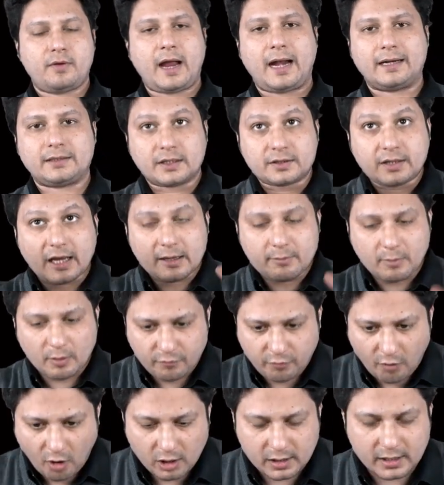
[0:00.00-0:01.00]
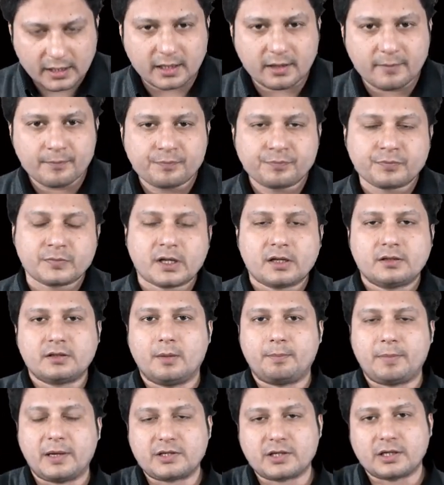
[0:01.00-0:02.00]
at the time of falling the
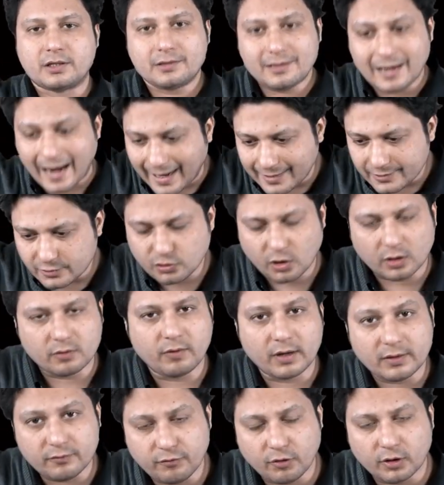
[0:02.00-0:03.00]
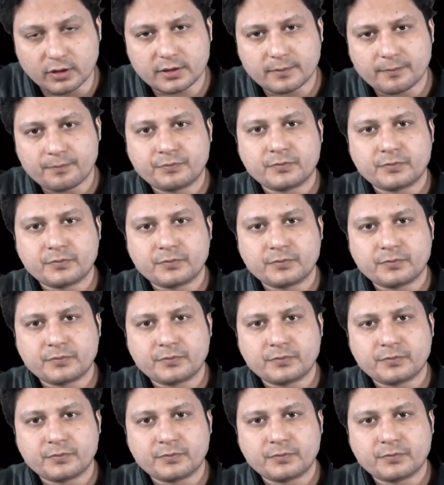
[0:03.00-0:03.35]
patient lands on one foot,